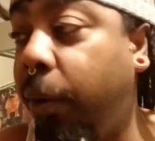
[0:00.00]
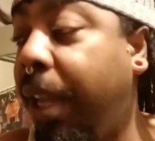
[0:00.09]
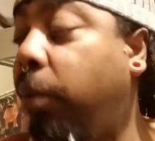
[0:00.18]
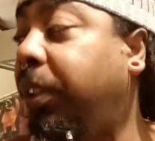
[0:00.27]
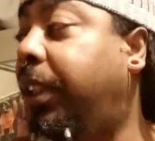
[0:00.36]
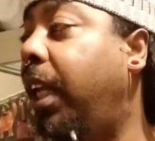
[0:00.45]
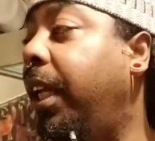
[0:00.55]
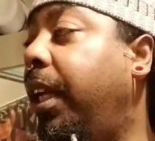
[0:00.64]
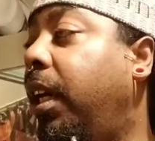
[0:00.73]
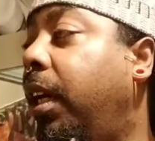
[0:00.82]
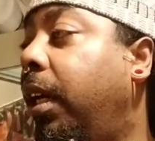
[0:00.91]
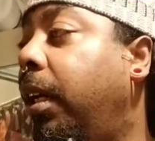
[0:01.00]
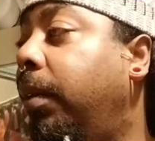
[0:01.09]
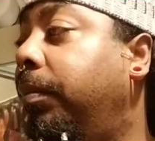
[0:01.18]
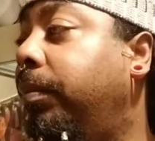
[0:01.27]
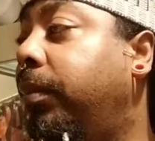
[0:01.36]
was selling
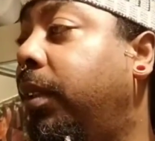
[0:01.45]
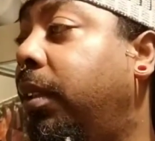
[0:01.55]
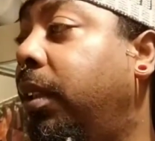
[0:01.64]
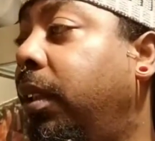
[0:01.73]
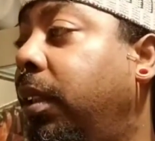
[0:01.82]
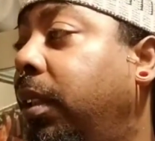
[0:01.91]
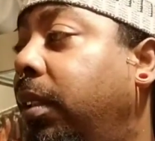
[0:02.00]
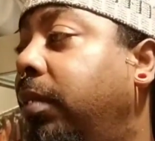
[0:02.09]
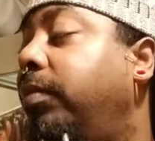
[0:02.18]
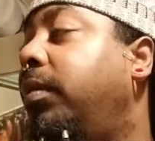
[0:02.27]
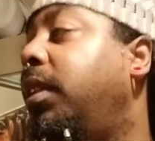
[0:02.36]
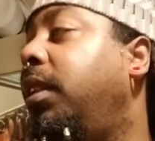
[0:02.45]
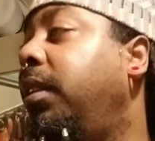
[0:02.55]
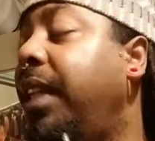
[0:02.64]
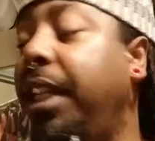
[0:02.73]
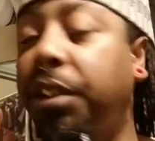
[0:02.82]
the little
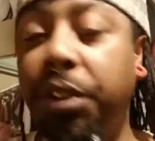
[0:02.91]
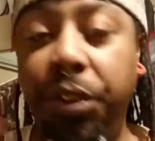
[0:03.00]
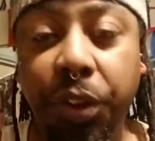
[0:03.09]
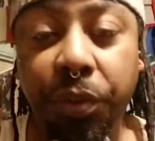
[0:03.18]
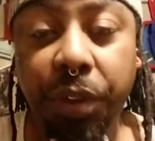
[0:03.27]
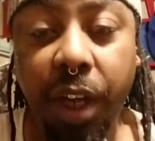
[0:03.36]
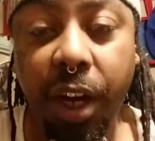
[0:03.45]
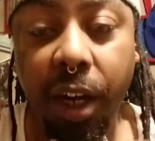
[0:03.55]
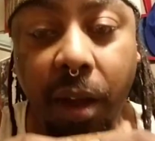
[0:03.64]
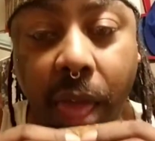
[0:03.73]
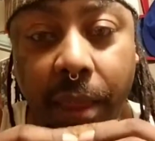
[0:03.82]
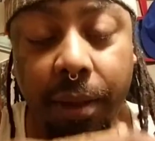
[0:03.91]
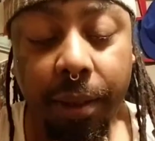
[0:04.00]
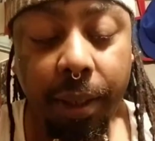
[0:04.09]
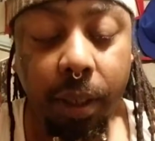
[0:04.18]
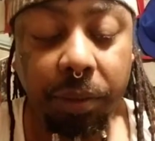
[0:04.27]
things you shoot in the air.
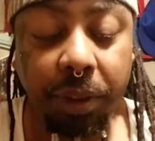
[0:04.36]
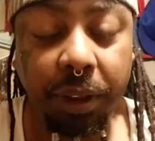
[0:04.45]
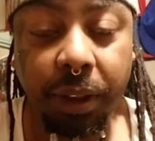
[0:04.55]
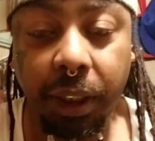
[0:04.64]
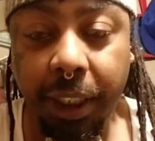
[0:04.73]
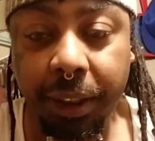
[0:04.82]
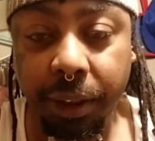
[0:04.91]
He was a solicitor.